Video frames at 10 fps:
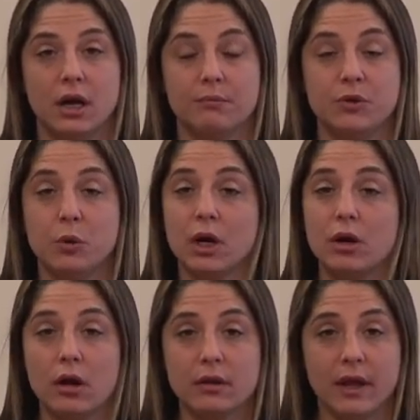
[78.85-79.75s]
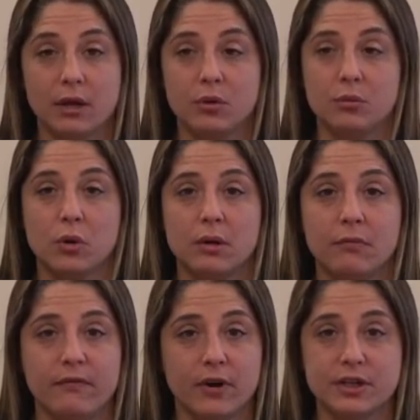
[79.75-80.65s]
You want to call 911
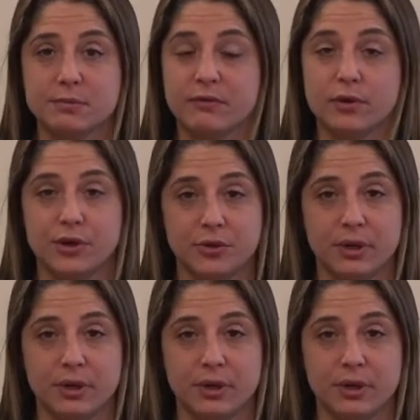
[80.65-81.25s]
first before you do